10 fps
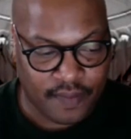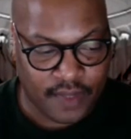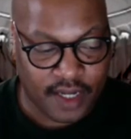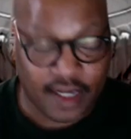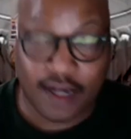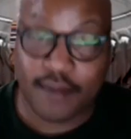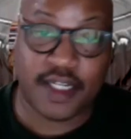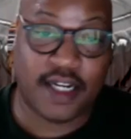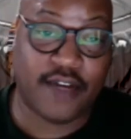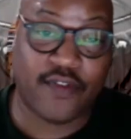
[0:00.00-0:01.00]
it comes
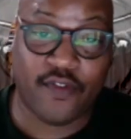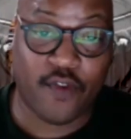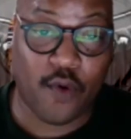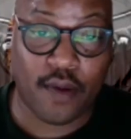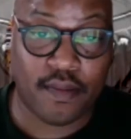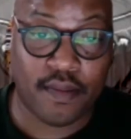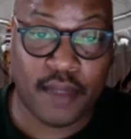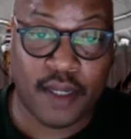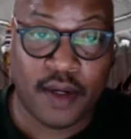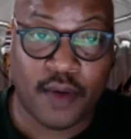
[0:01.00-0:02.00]
in a different form.
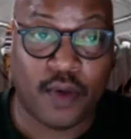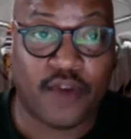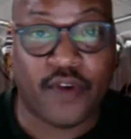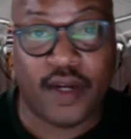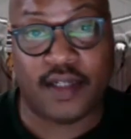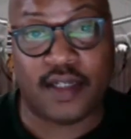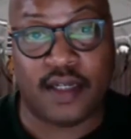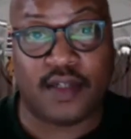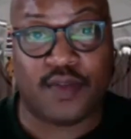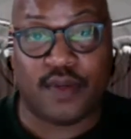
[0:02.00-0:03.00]
One, for
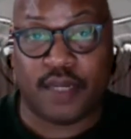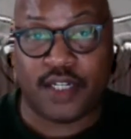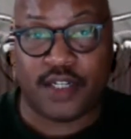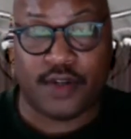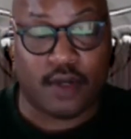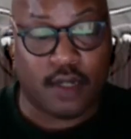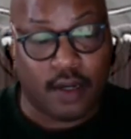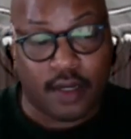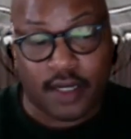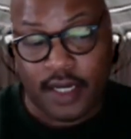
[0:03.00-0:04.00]
instance, written by Cheryl
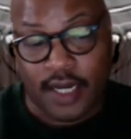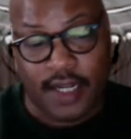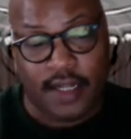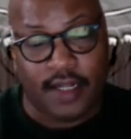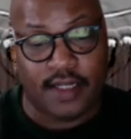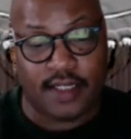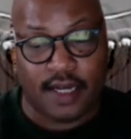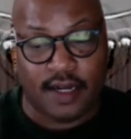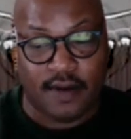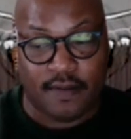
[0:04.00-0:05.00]
Clarke, is
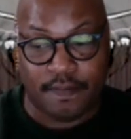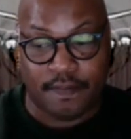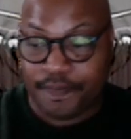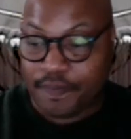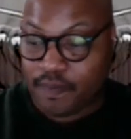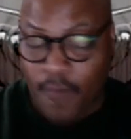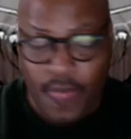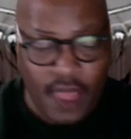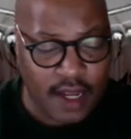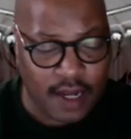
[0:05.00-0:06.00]
um,
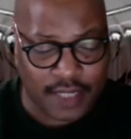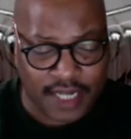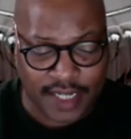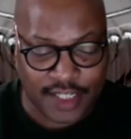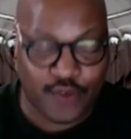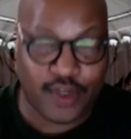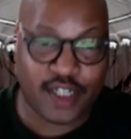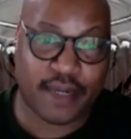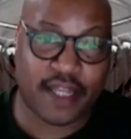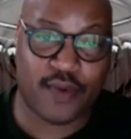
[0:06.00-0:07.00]
comes in like a two
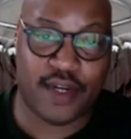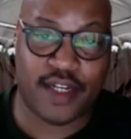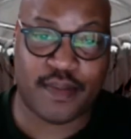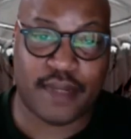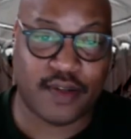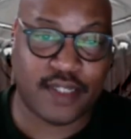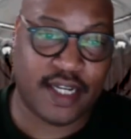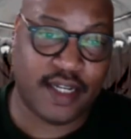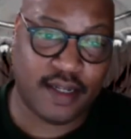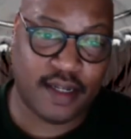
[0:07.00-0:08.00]
inch by three inch metal
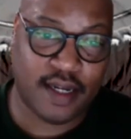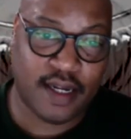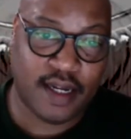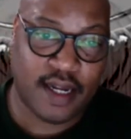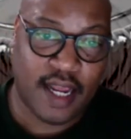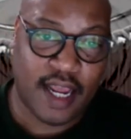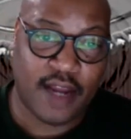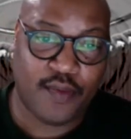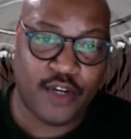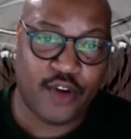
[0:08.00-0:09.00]
tin.
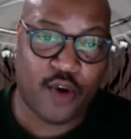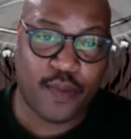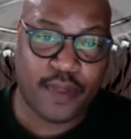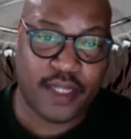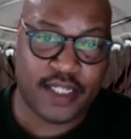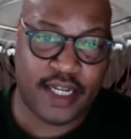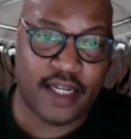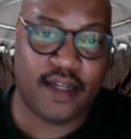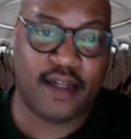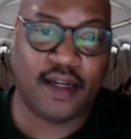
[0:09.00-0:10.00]
And when you open the
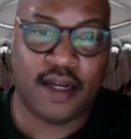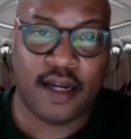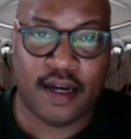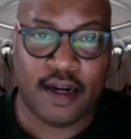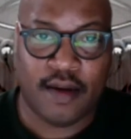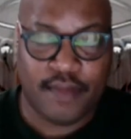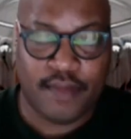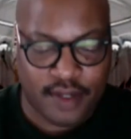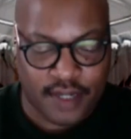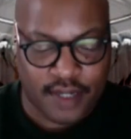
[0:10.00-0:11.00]
tin, um,
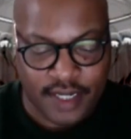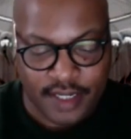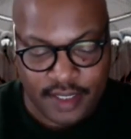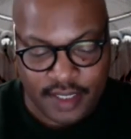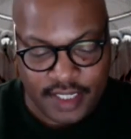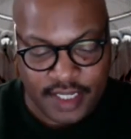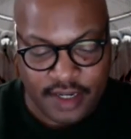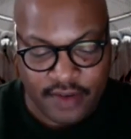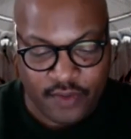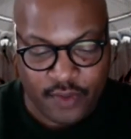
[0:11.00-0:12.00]
there is a sheet
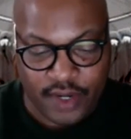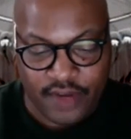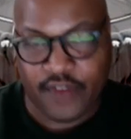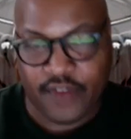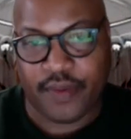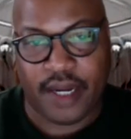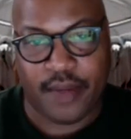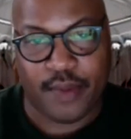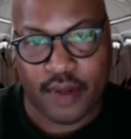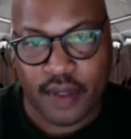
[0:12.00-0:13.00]
of red velvet
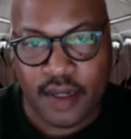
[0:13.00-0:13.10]
paper